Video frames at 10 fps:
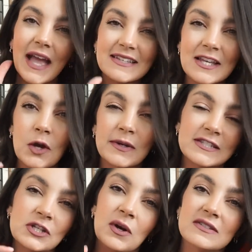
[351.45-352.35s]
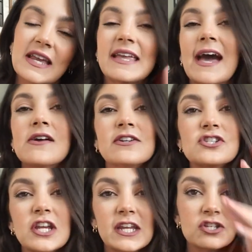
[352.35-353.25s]
as I always do, I'll take out and
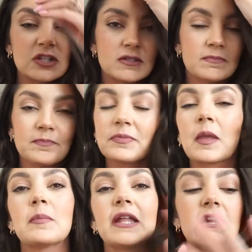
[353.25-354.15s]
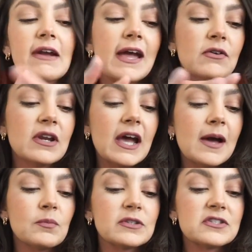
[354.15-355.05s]
change and play around.
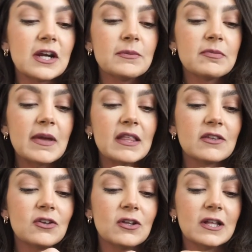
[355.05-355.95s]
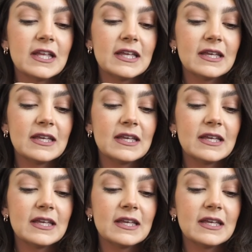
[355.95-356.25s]
Um, we'll start with my little,